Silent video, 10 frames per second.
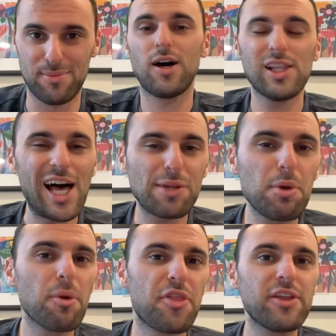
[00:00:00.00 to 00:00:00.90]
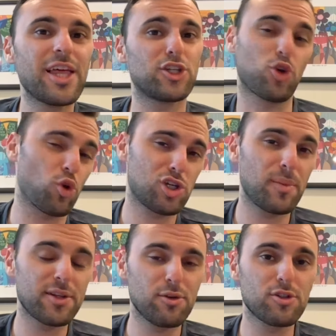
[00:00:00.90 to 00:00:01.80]
A lot of people think that short-term
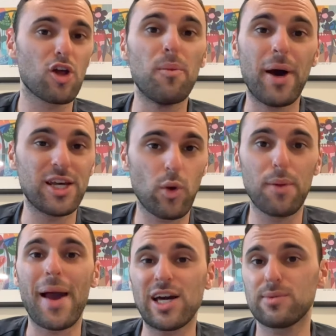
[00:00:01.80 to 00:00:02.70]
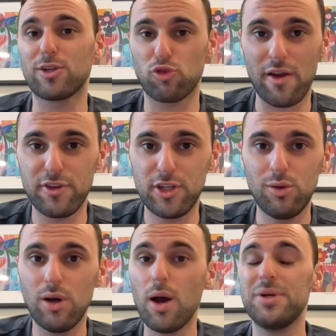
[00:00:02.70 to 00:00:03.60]
rentals are the best way to maximize revenue,
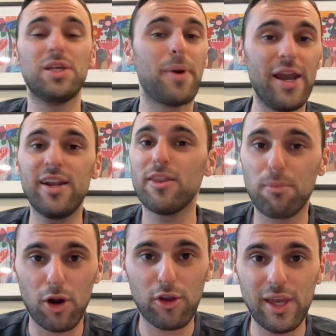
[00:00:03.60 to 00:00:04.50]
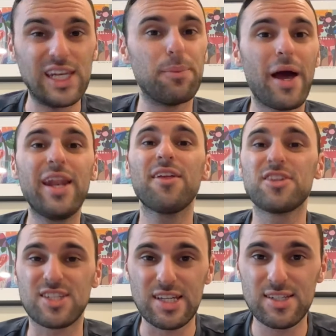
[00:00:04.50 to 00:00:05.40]
but depending on the market and depending on the
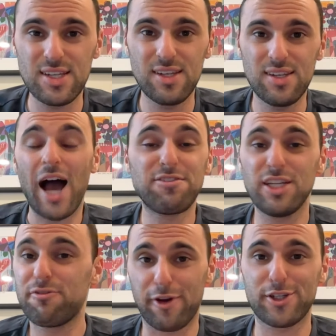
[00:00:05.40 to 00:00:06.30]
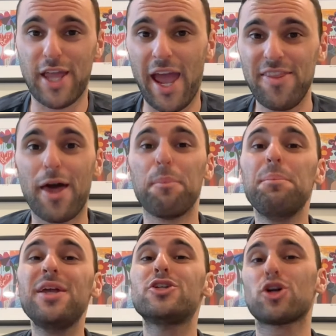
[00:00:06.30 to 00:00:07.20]
season, I've seen firsthand that
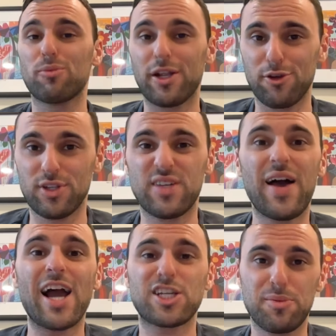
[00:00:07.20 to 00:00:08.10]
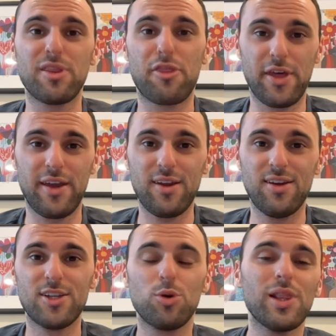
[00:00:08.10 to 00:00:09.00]
mid-term rentals have actually been the thing
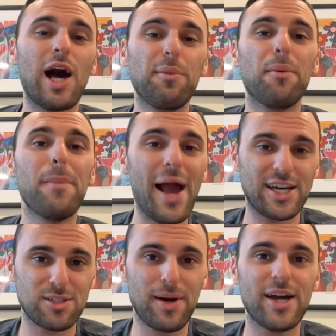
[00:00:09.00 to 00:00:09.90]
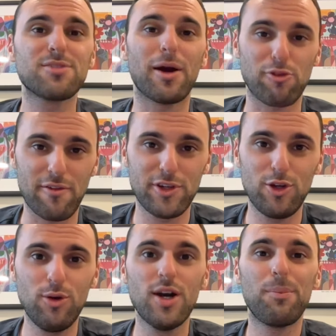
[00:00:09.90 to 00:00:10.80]
to allow me to maximize my
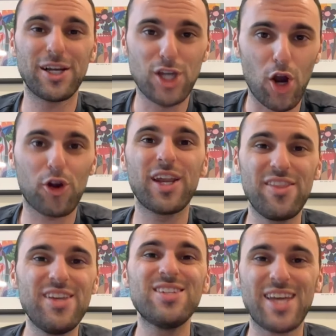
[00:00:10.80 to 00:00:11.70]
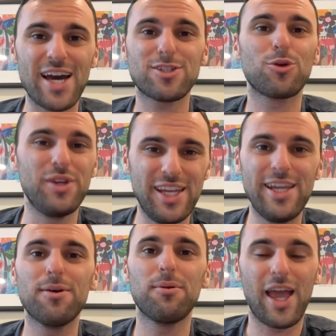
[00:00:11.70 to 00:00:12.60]
revenue by targeting these guests who
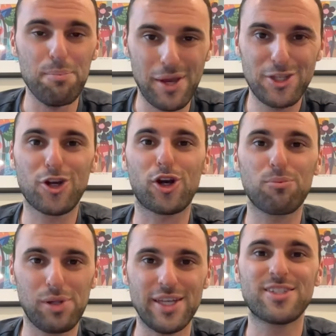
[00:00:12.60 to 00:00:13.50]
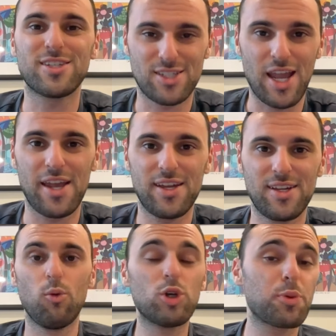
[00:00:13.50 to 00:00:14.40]
need a mid-term place to stay.
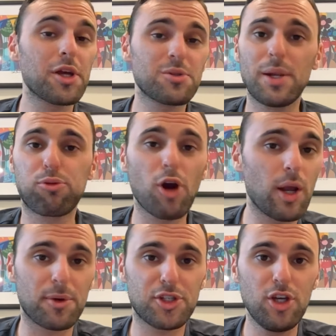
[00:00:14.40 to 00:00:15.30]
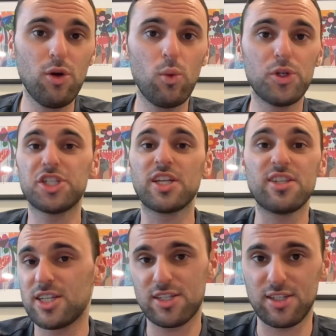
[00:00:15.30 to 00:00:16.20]
Which brings me to pro number 2, which is
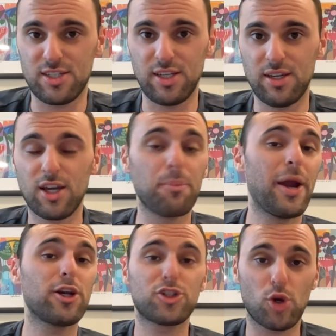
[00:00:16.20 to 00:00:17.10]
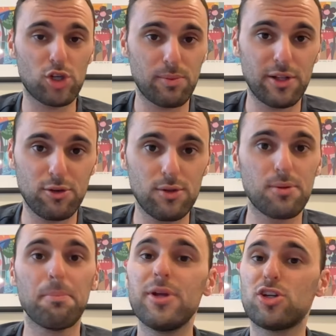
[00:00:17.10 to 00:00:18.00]
consistency. Compared to short-term rentals,
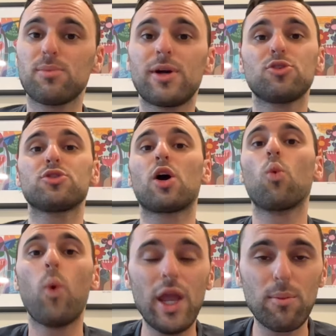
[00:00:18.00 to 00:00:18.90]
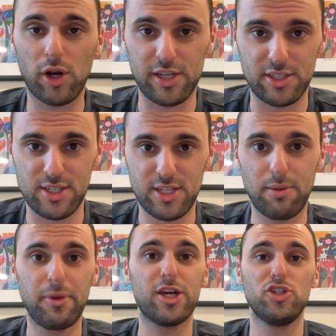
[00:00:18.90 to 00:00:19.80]
mid-term rentals are way more consistent
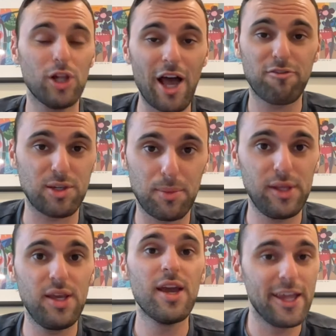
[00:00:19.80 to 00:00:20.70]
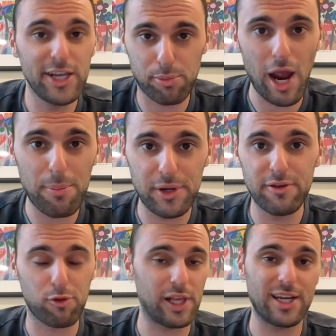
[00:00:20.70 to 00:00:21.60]
because you'll have somebody in your property
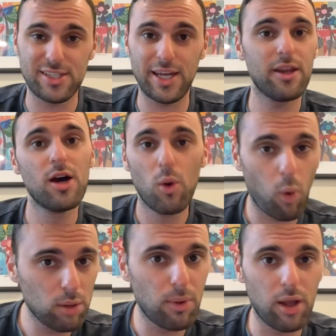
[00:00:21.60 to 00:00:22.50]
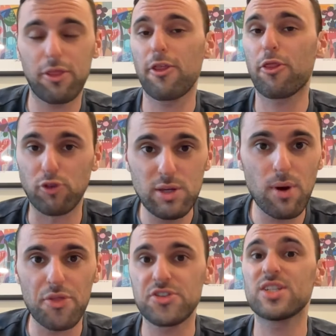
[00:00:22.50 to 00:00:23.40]
for, like I said, 1 month, 3
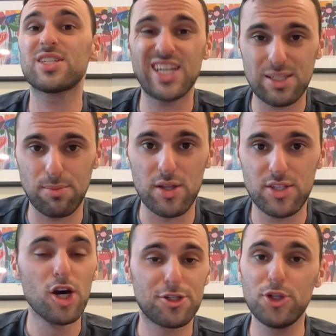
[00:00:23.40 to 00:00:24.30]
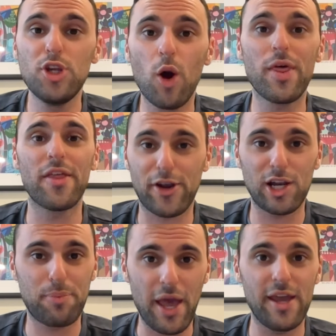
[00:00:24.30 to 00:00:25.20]
months, 6 months. So you know that they're going
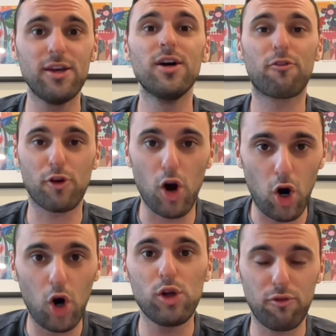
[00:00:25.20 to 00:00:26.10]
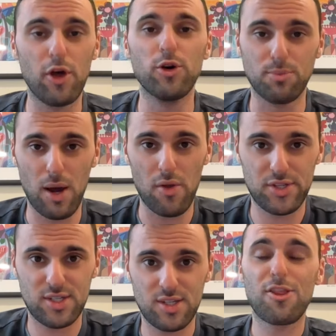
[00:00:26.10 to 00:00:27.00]
to pay for all of those
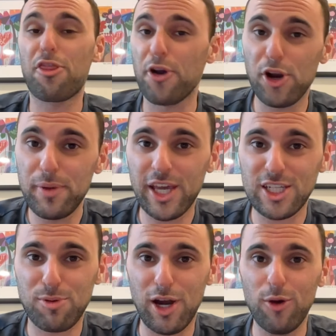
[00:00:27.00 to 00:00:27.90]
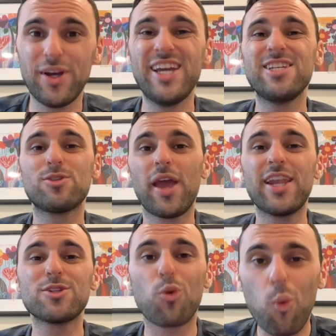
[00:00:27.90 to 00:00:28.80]
months. The third biggest pro is it
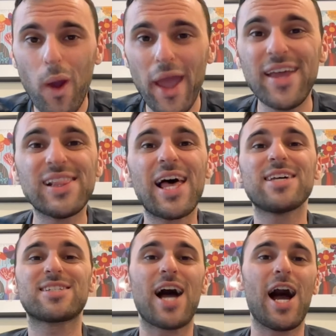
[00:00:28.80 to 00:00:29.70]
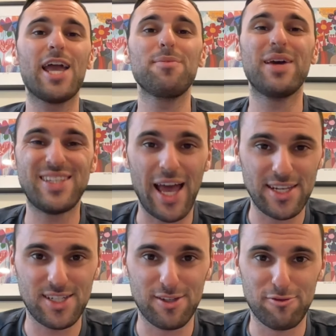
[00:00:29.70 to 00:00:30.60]
is way less time
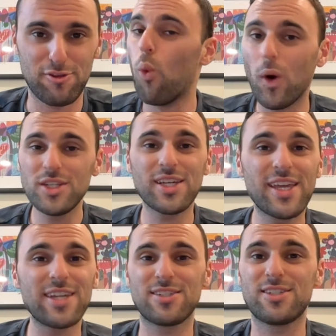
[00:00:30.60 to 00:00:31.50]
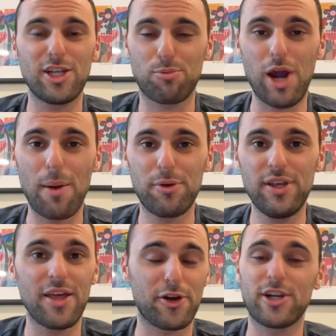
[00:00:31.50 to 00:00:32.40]
intensive. Once a guest is in your
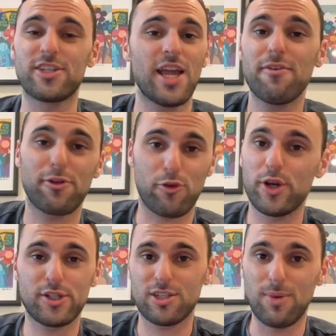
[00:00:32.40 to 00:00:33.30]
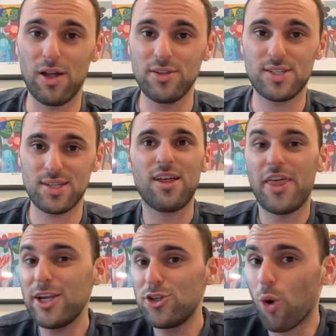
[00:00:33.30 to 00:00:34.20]
property and they're going to stay for 3 or 6 months,
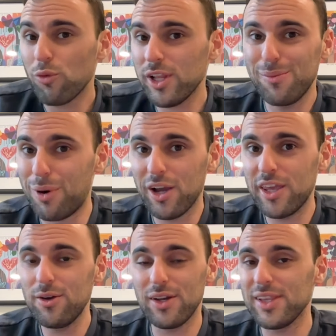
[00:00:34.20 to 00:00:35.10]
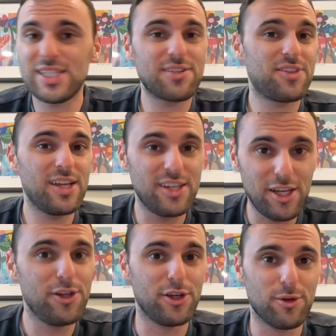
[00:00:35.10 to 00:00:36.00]
they don't really bug you unless if they
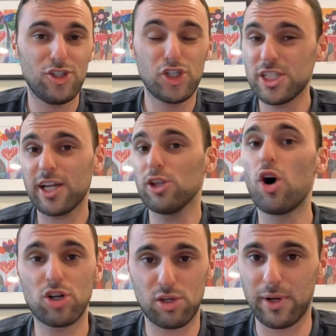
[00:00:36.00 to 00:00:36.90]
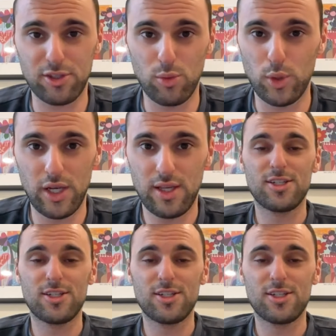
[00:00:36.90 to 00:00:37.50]
need you, just like a long-term rental would.